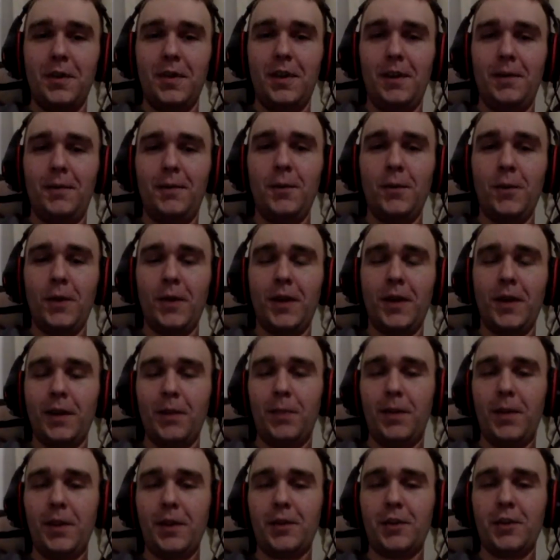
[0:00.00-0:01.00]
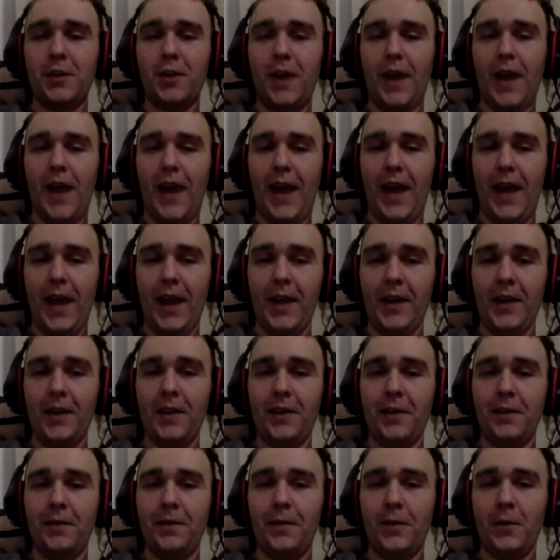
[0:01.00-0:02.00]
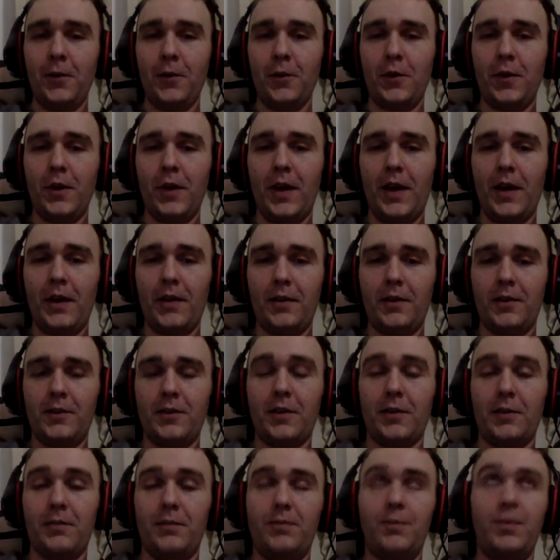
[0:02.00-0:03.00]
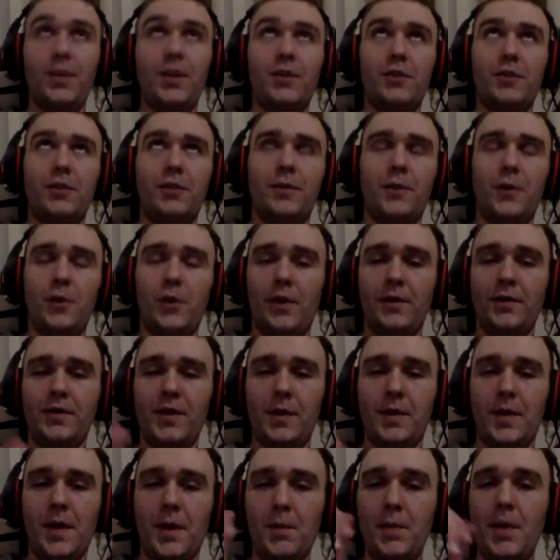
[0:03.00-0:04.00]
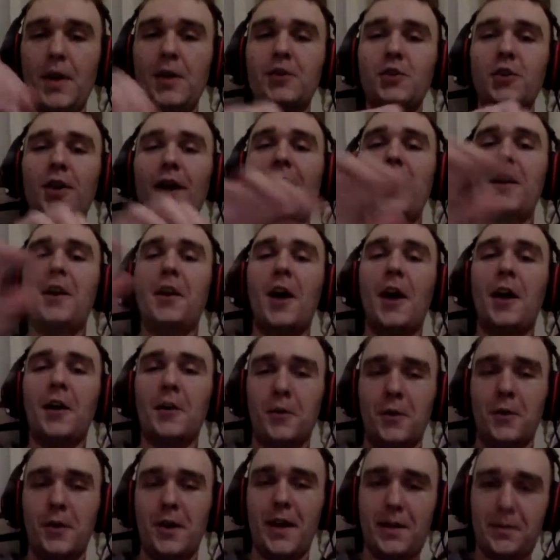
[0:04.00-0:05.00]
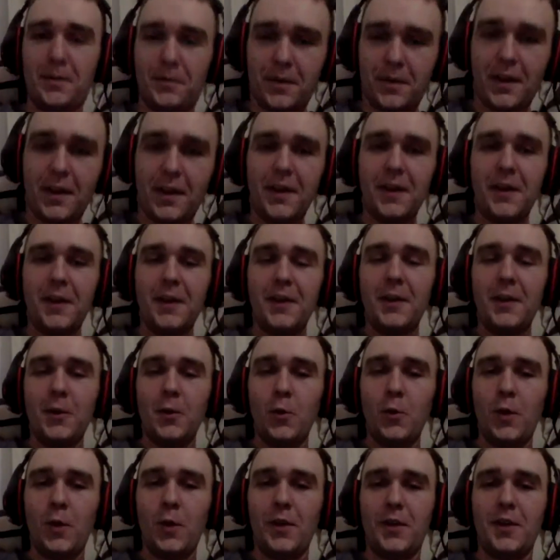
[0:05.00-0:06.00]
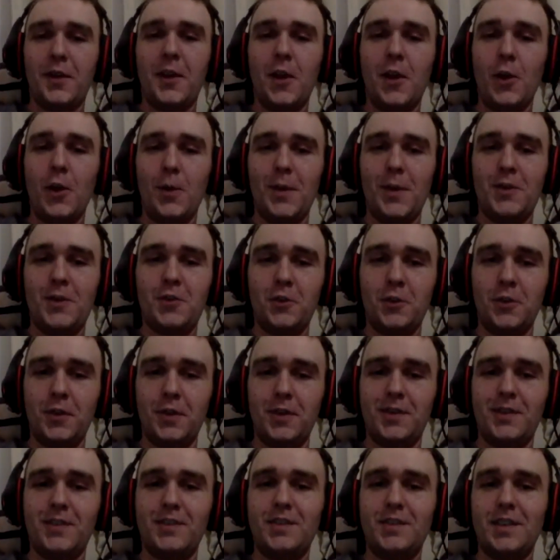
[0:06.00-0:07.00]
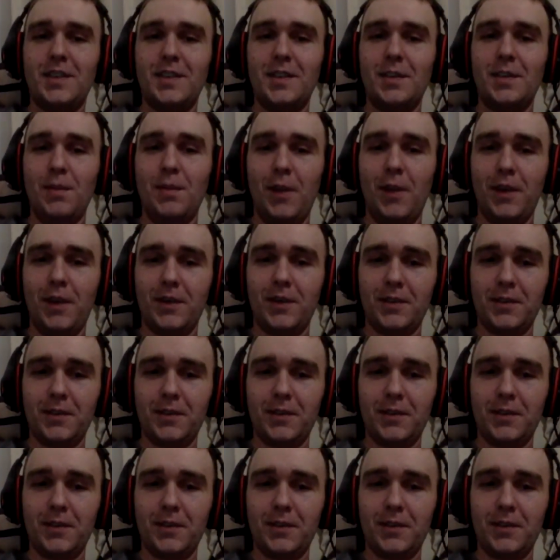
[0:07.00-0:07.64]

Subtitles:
if you want to get a picture and a photograph, or sorry, picture and photograph, same thing. Picture and an autograph with Kel Mitchell, it's $60.